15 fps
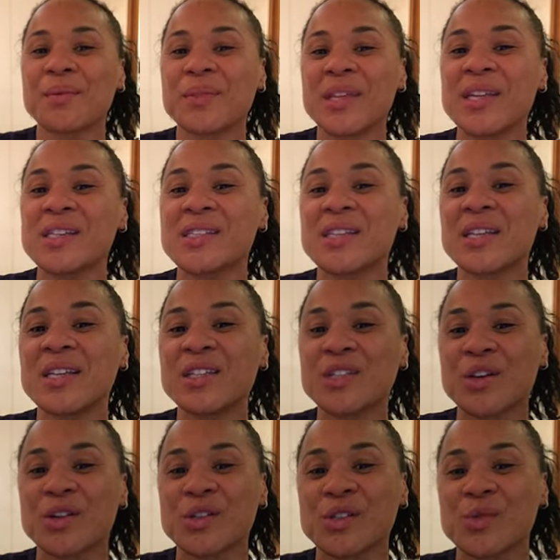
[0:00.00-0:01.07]
these
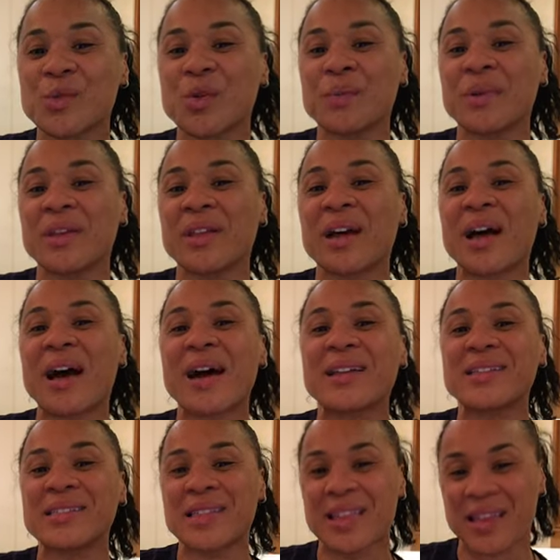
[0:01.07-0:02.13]
t-shirts will be the
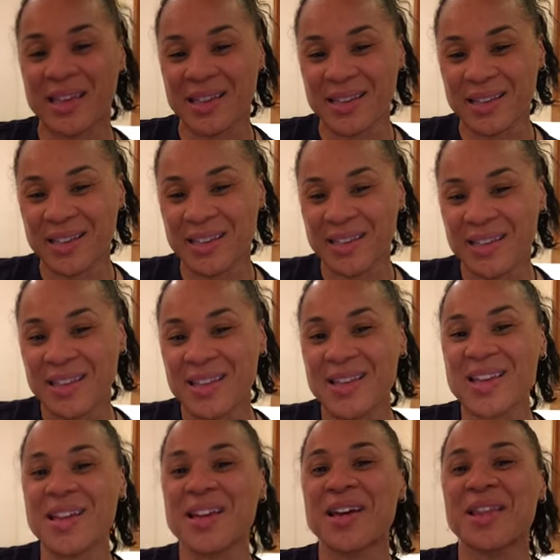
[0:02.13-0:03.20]
hottest thing
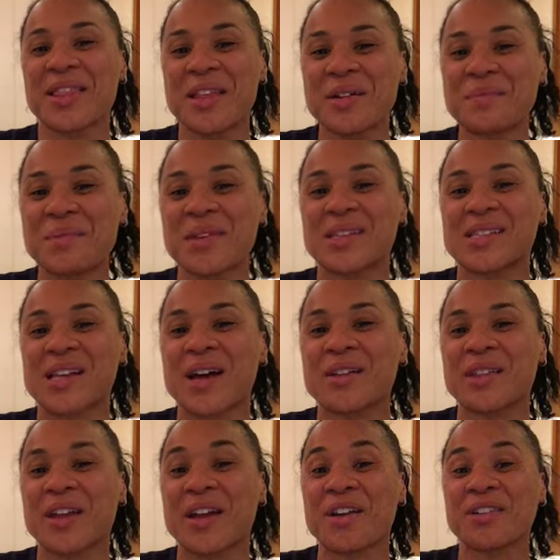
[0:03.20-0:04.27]
in Columbia,
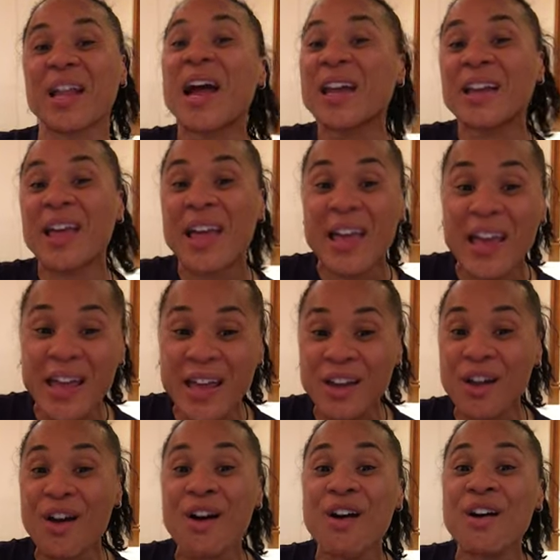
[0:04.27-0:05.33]
South Carolina,
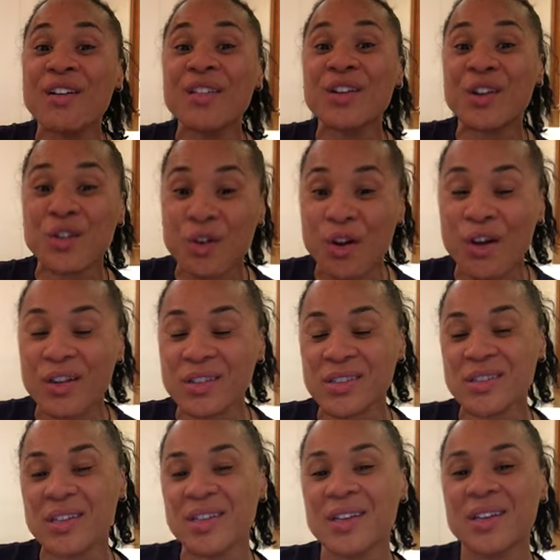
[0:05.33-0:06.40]
and all
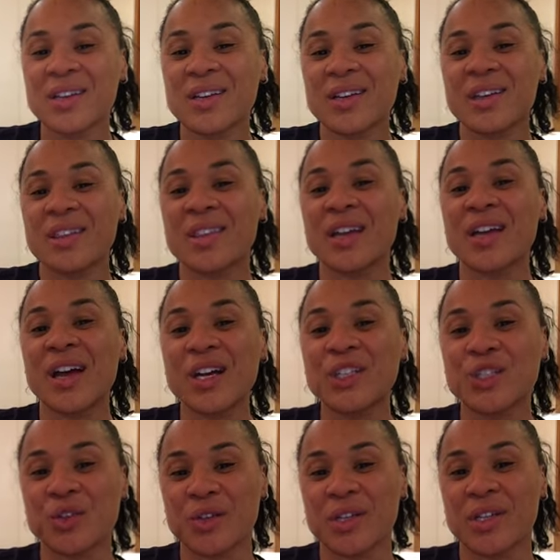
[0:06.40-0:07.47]
across the
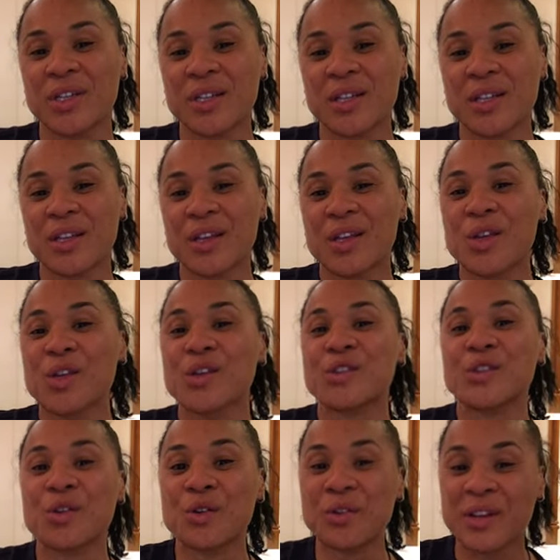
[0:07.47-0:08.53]
country.
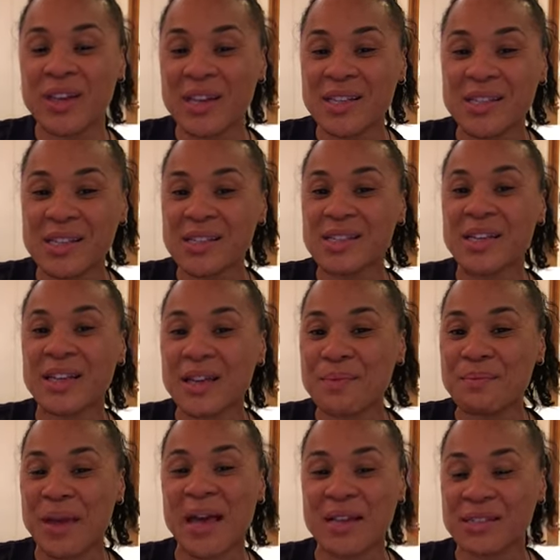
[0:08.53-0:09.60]
So get to
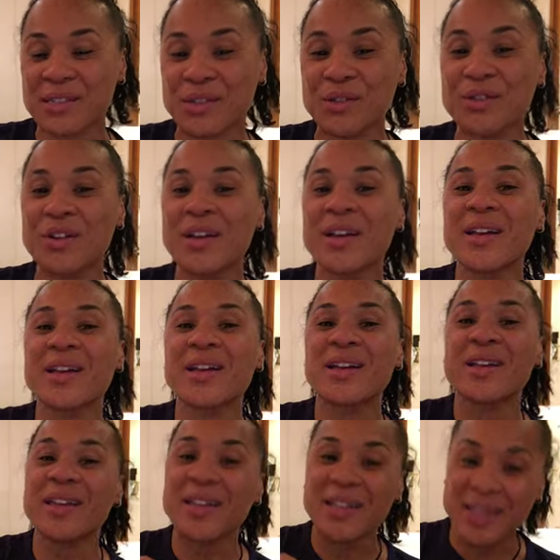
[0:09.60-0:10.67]
Ticketmaster
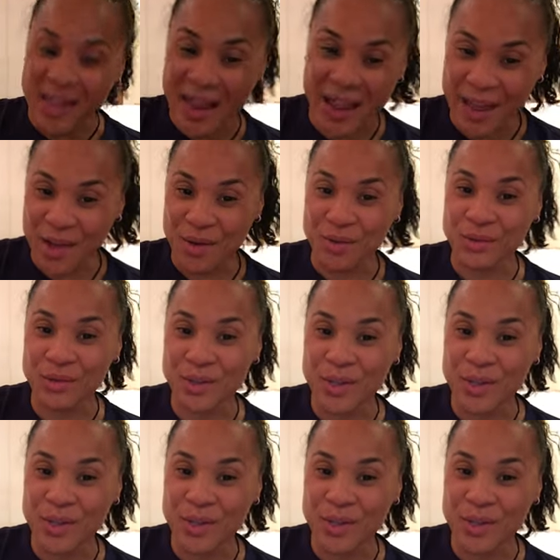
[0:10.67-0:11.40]
now